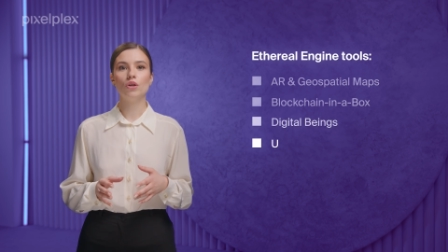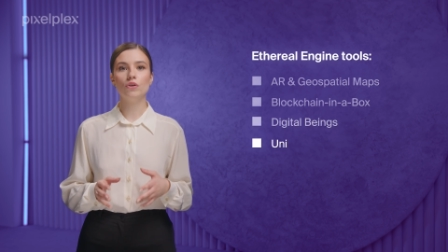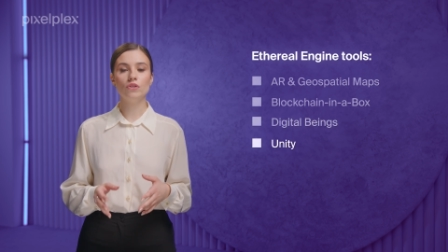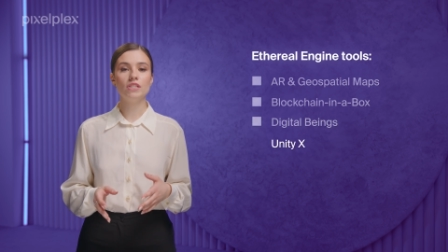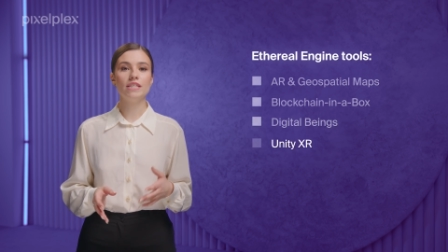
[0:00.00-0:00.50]

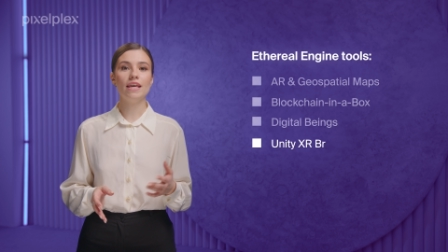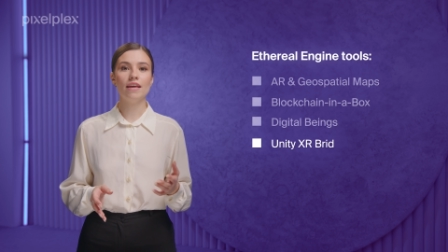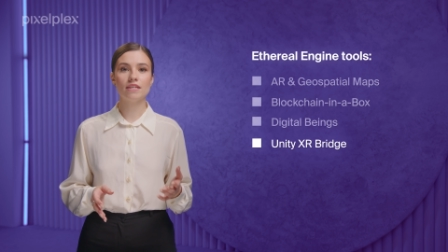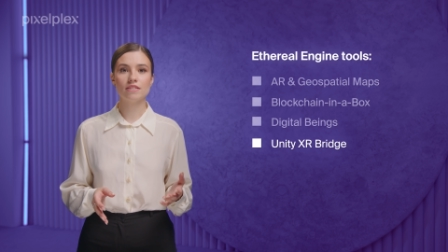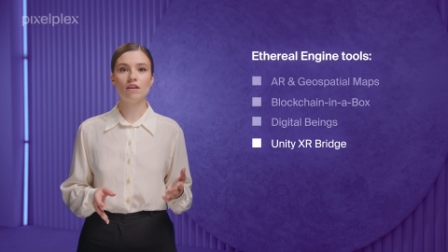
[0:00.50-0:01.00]
Unity
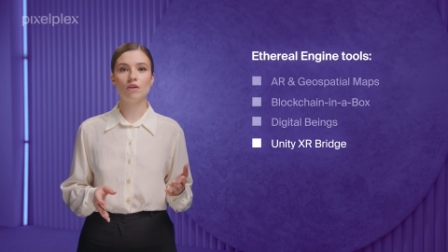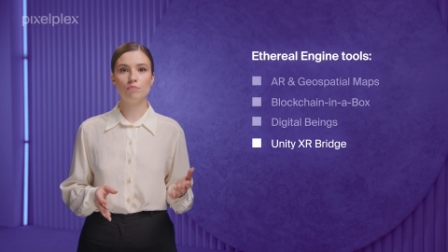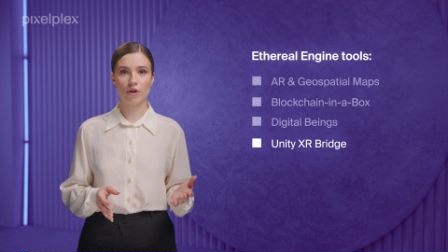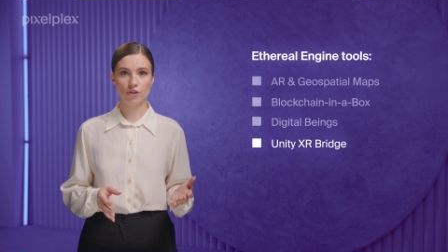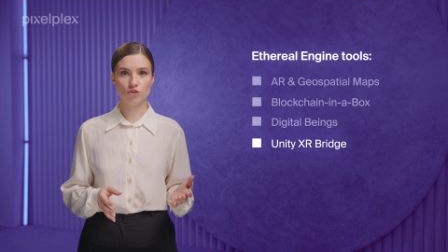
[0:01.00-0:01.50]

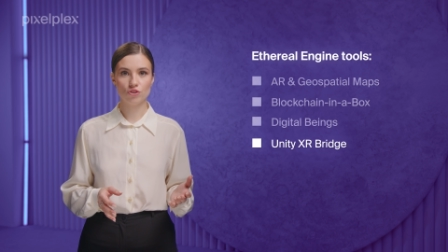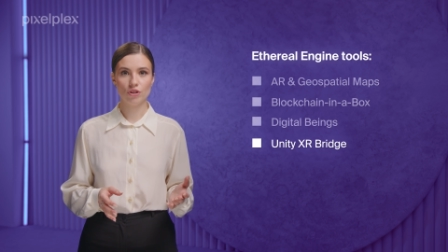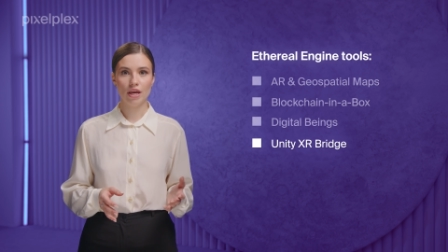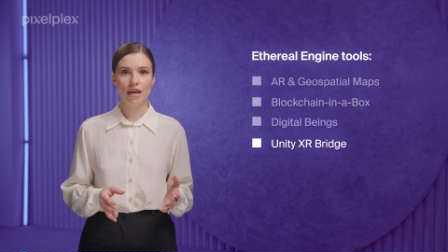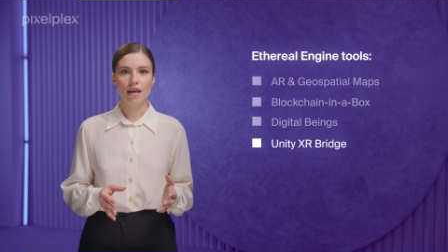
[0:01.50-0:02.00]
XR Bridge.
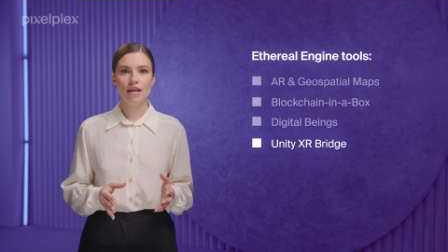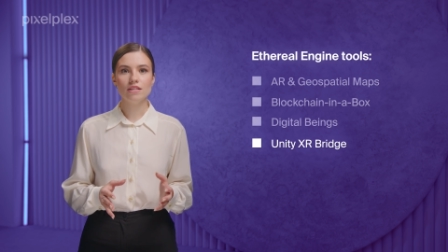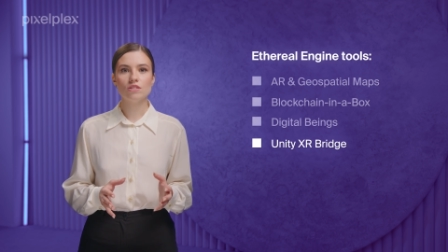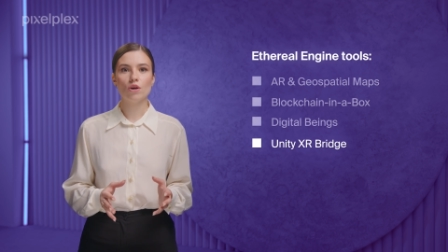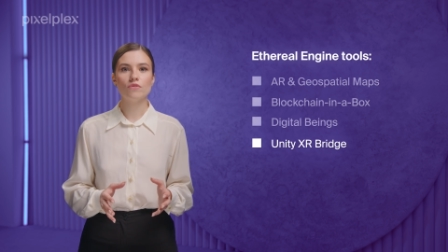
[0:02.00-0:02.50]

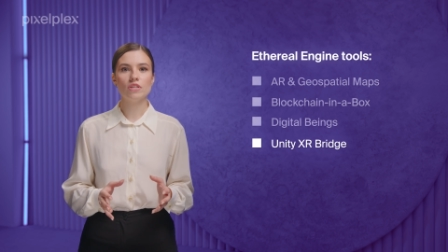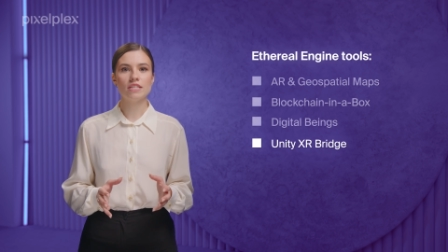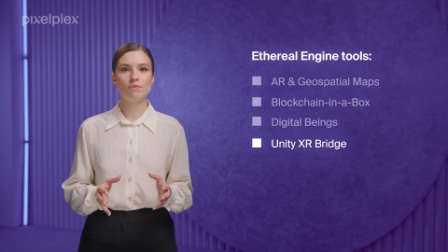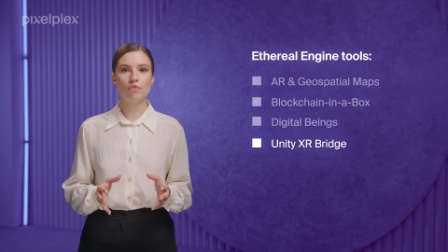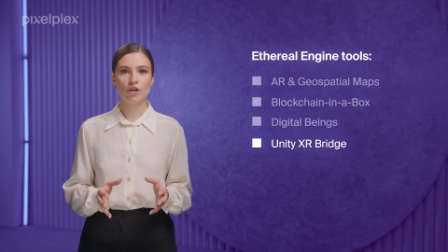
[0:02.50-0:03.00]
It serves
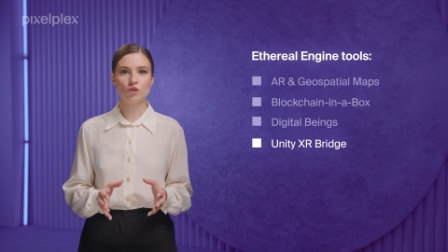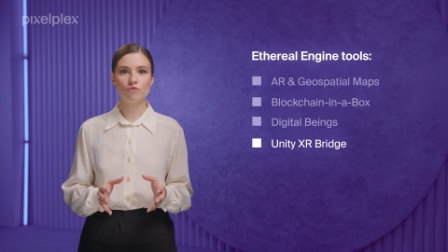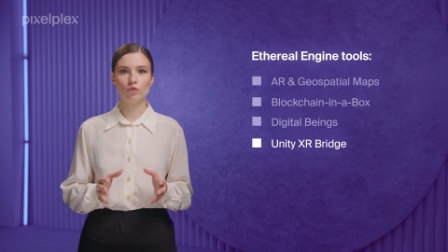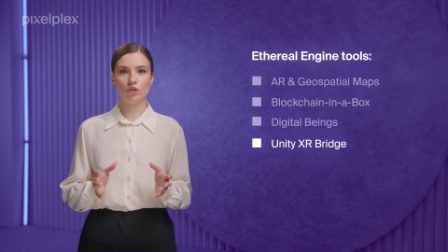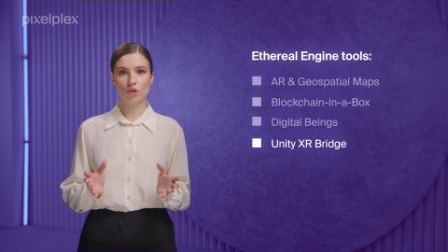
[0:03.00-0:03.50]
as a bridge
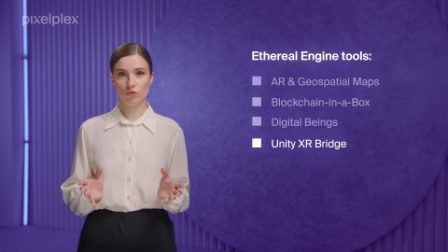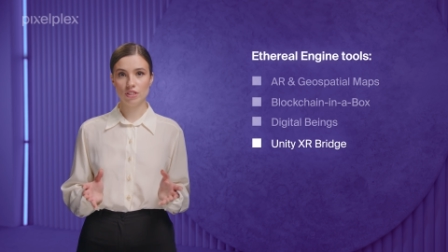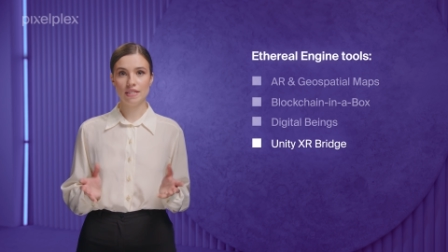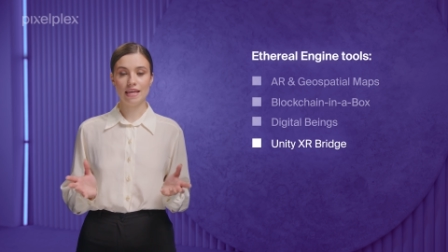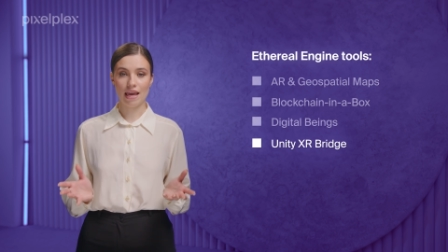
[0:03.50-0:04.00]
for the
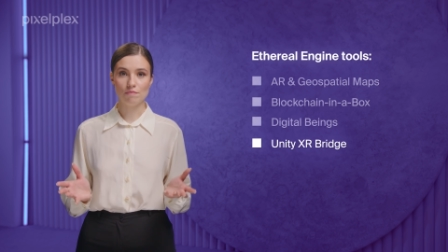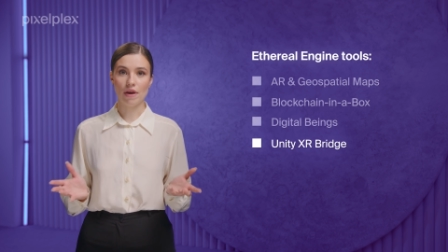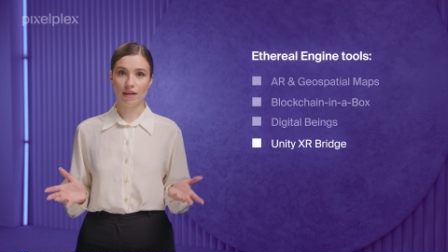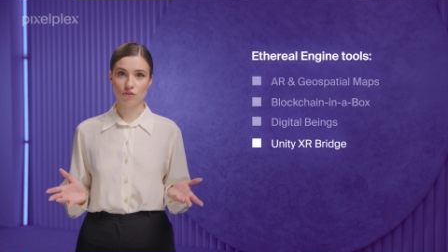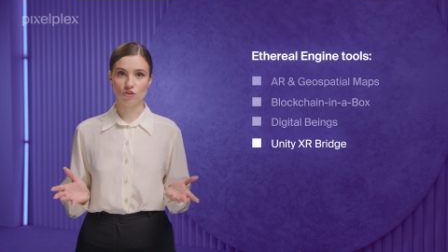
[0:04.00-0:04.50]
Unity game
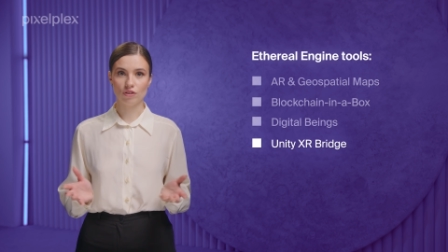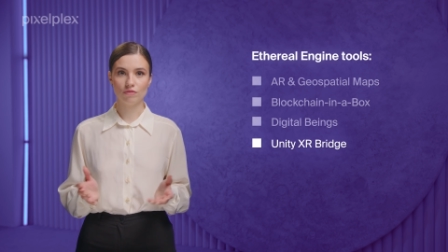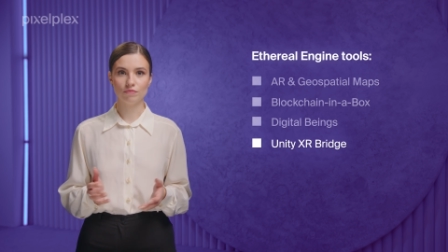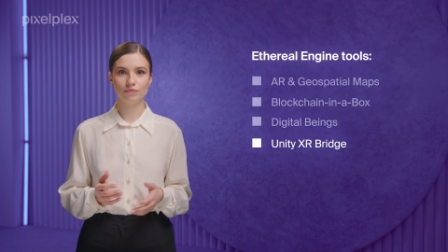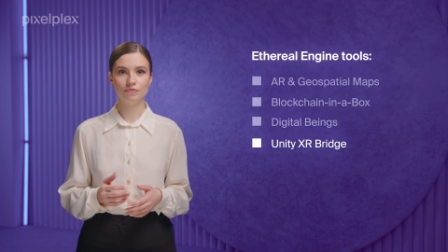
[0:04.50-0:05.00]
engine.